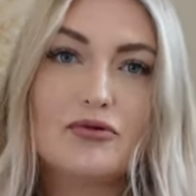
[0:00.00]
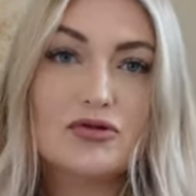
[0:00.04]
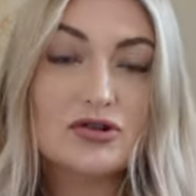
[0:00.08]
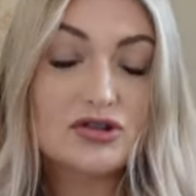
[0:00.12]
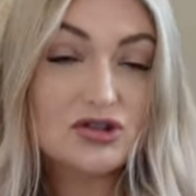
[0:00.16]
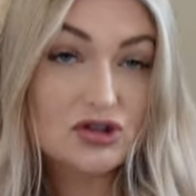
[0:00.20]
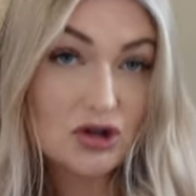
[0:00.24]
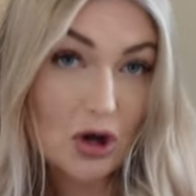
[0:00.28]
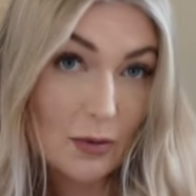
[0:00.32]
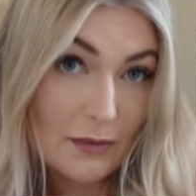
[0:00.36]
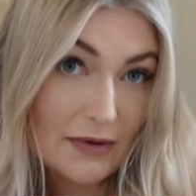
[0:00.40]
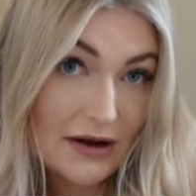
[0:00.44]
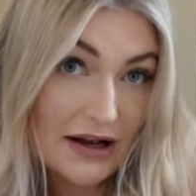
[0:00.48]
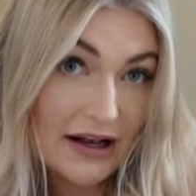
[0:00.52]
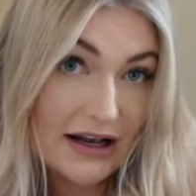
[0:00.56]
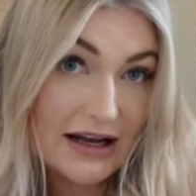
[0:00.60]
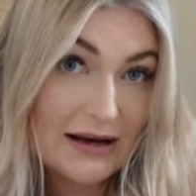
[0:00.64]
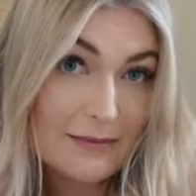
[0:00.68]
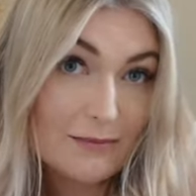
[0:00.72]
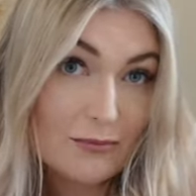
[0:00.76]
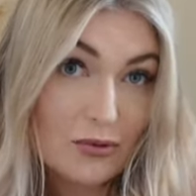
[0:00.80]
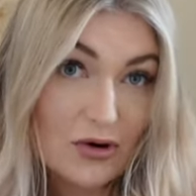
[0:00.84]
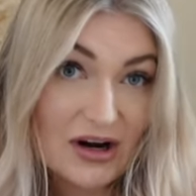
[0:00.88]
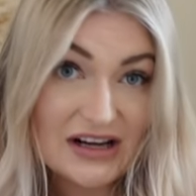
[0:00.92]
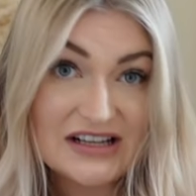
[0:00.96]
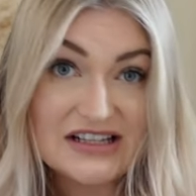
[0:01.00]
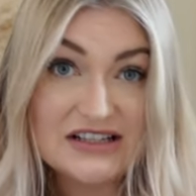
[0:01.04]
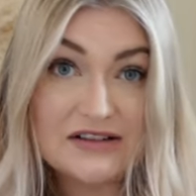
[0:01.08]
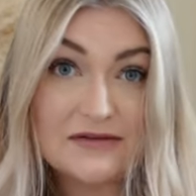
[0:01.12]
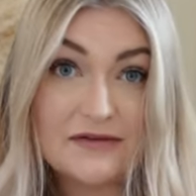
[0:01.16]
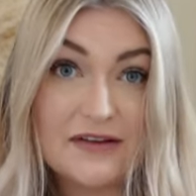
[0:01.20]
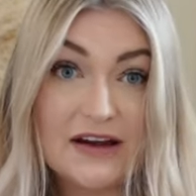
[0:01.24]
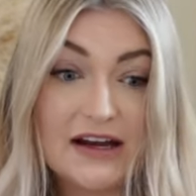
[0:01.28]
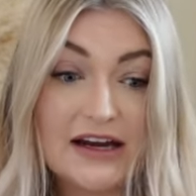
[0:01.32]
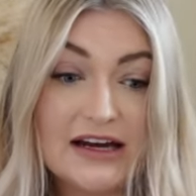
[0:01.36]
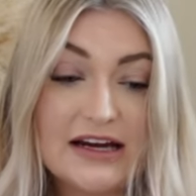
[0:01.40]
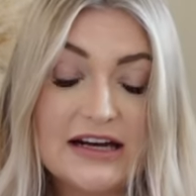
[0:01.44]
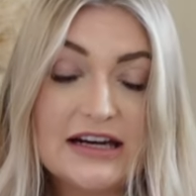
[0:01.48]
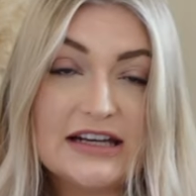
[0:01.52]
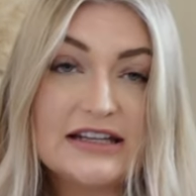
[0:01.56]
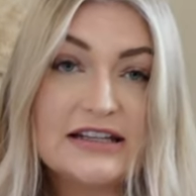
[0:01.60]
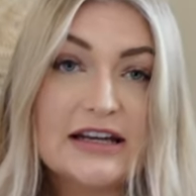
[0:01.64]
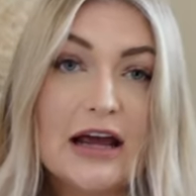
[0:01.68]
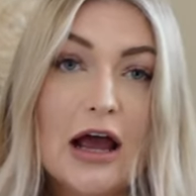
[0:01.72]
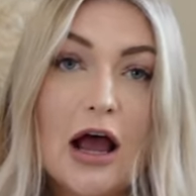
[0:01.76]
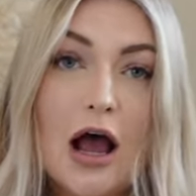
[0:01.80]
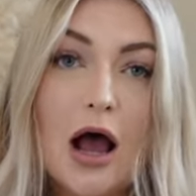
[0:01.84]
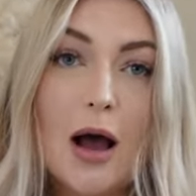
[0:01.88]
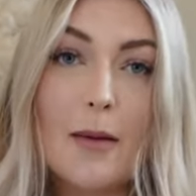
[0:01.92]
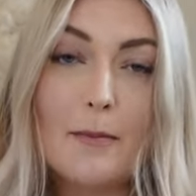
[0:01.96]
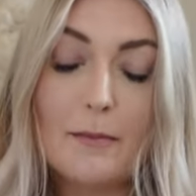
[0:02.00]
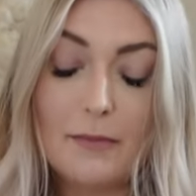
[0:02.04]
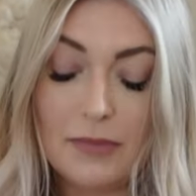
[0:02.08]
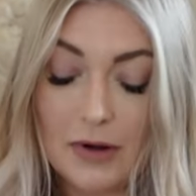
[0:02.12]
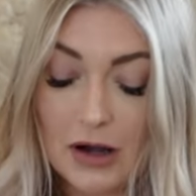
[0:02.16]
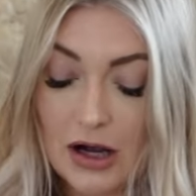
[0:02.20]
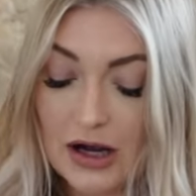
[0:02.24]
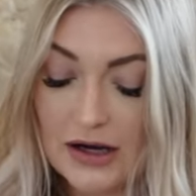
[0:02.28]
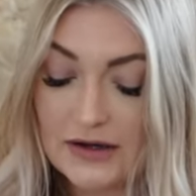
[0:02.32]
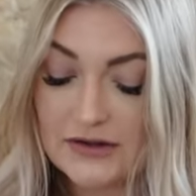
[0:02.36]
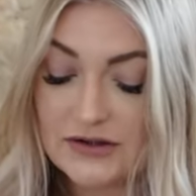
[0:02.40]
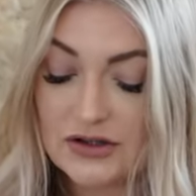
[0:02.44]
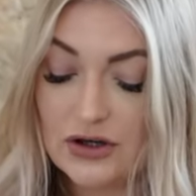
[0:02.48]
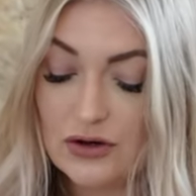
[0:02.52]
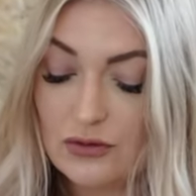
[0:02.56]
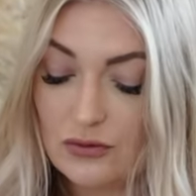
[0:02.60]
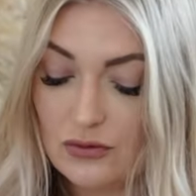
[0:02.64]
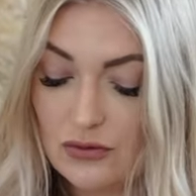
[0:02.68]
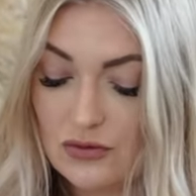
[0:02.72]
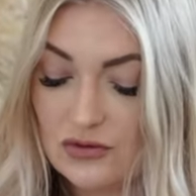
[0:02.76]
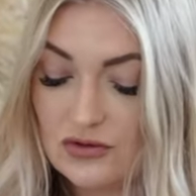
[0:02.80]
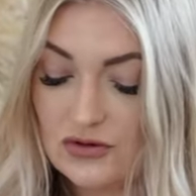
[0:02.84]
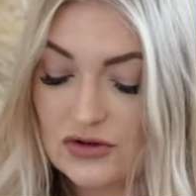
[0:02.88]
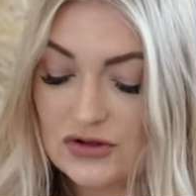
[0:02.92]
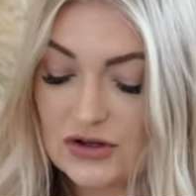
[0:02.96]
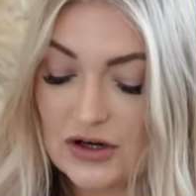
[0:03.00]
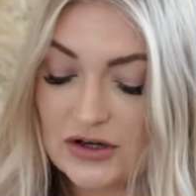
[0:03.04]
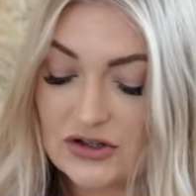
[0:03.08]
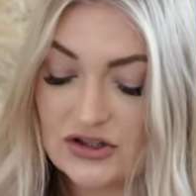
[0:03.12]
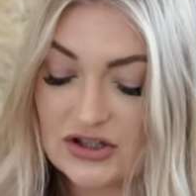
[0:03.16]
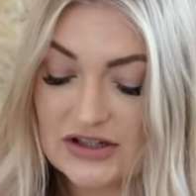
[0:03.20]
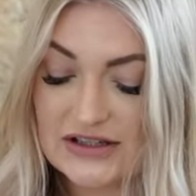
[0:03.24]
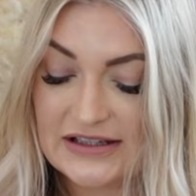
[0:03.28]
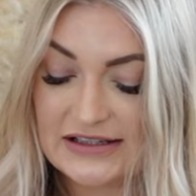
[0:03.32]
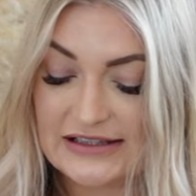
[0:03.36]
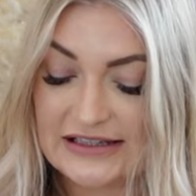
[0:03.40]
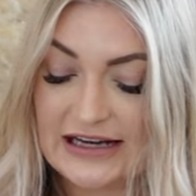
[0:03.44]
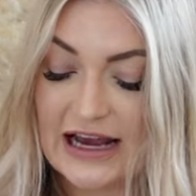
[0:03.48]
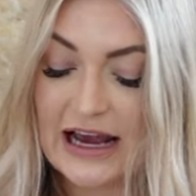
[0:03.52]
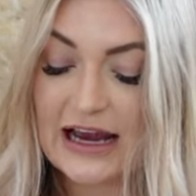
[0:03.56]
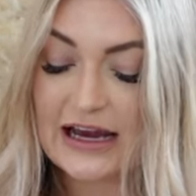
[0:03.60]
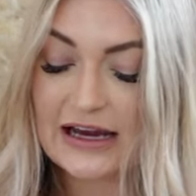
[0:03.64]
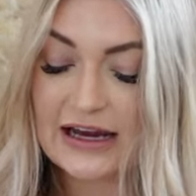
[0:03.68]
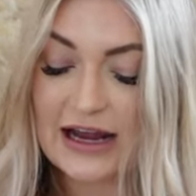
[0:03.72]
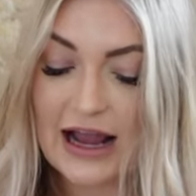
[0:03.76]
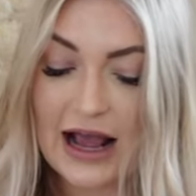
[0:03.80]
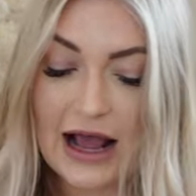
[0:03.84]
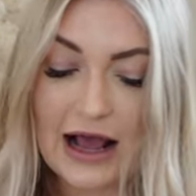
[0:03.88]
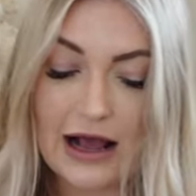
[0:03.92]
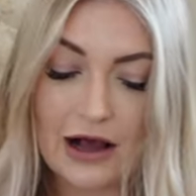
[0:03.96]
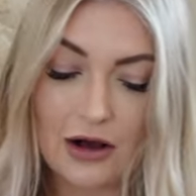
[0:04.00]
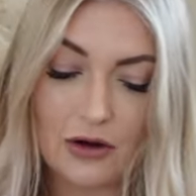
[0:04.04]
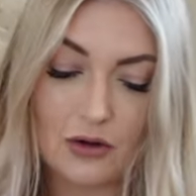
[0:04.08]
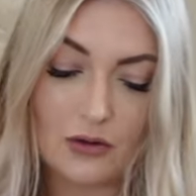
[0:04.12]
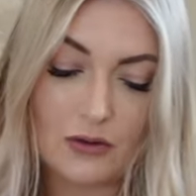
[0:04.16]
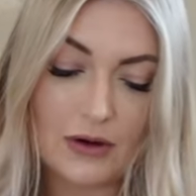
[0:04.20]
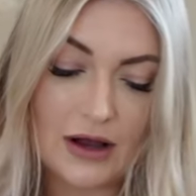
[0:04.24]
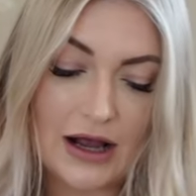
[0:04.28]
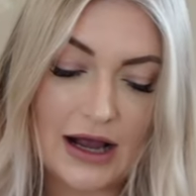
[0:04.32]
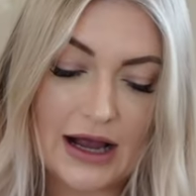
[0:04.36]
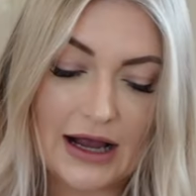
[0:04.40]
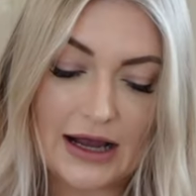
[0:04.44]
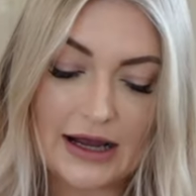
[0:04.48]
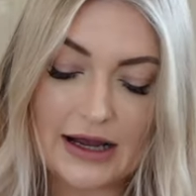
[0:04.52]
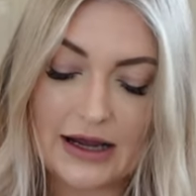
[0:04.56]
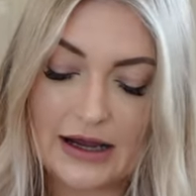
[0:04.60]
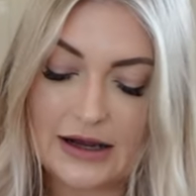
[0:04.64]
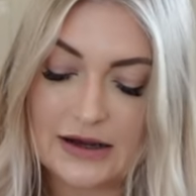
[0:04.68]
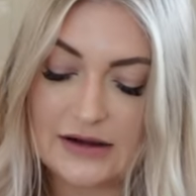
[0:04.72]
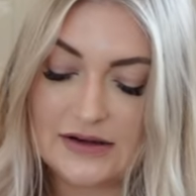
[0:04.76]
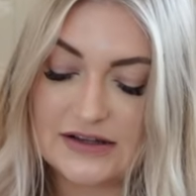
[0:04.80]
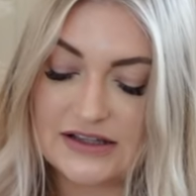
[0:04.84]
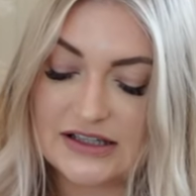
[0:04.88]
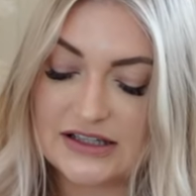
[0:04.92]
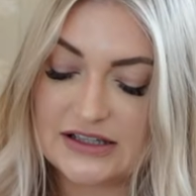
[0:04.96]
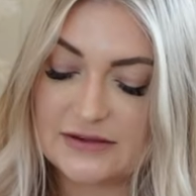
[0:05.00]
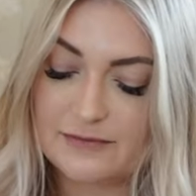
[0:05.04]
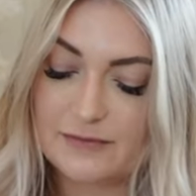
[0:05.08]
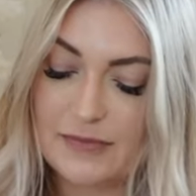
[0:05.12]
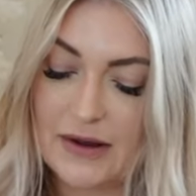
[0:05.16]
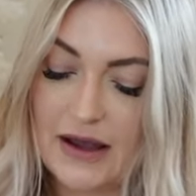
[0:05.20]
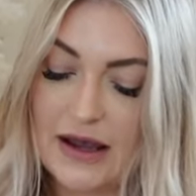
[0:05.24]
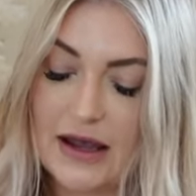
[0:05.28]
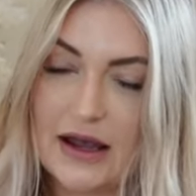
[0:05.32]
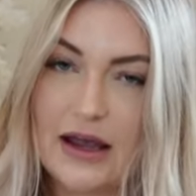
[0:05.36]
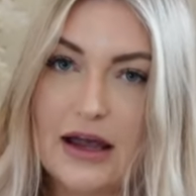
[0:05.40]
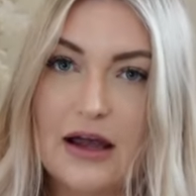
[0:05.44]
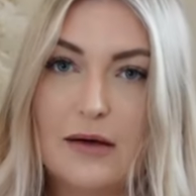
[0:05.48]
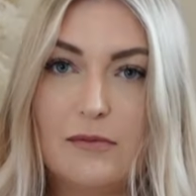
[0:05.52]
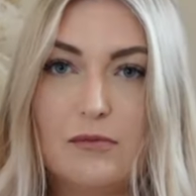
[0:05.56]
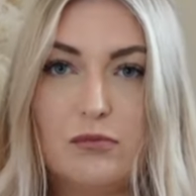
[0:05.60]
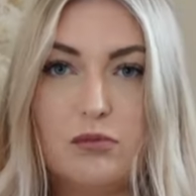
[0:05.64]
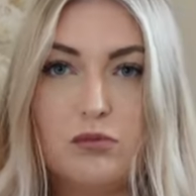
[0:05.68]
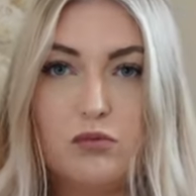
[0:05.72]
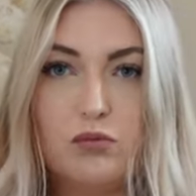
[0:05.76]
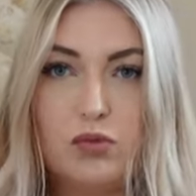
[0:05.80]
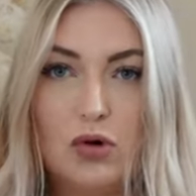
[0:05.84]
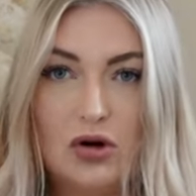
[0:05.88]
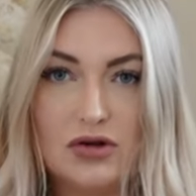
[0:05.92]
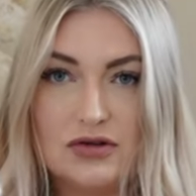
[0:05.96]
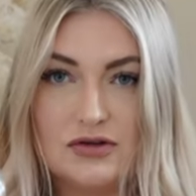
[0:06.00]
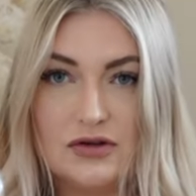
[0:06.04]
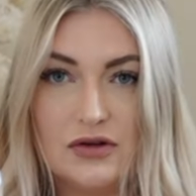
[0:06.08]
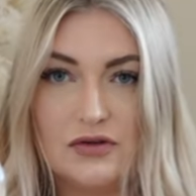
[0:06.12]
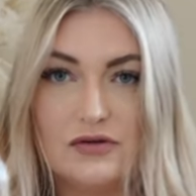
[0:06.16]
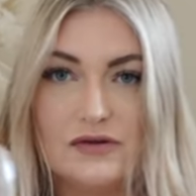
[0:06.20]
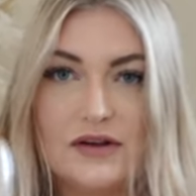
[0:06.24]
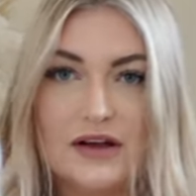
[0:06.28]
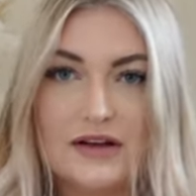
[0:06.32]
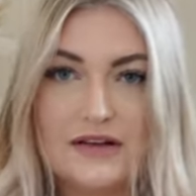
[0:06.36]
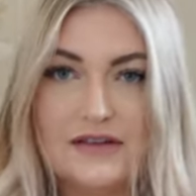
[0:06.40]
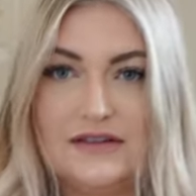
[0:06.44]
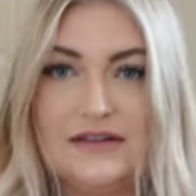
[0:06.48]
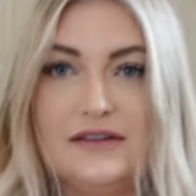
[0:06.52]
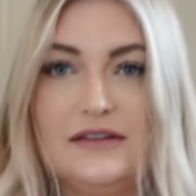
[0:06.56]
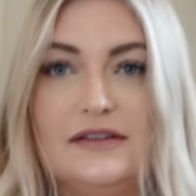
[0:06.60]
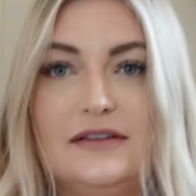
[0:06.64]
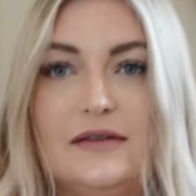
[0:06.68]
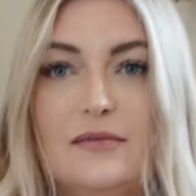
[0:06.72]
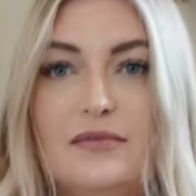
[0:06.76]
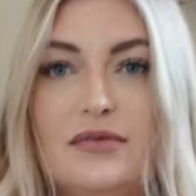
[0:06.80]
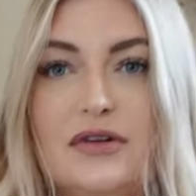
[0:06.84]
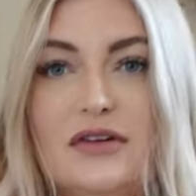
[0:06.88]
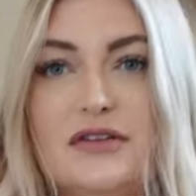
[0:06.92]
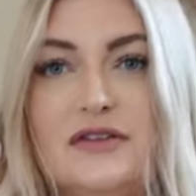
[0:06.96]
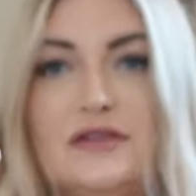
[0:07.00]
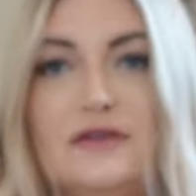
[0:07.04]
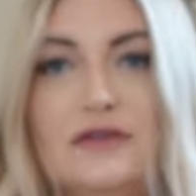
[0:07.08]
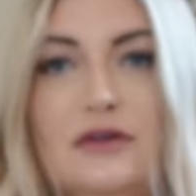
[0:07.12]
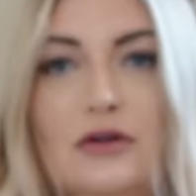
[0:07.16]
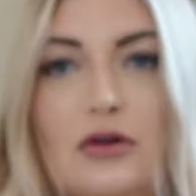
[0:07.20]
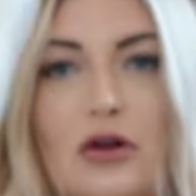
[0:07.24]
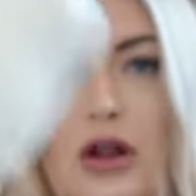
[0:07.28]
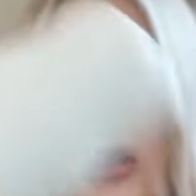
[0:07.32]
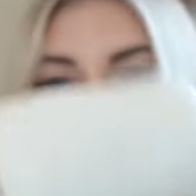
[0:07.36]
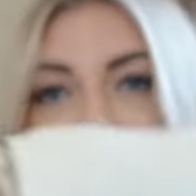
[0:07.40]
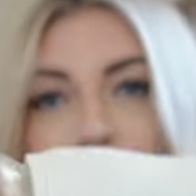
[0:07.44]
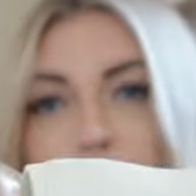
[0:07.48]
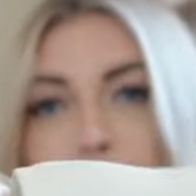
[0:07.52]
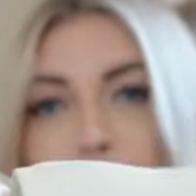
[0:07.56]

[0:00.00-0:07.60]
predominantly breastfeed, but I do also just take out a spare bottle. Now this is the beautiful like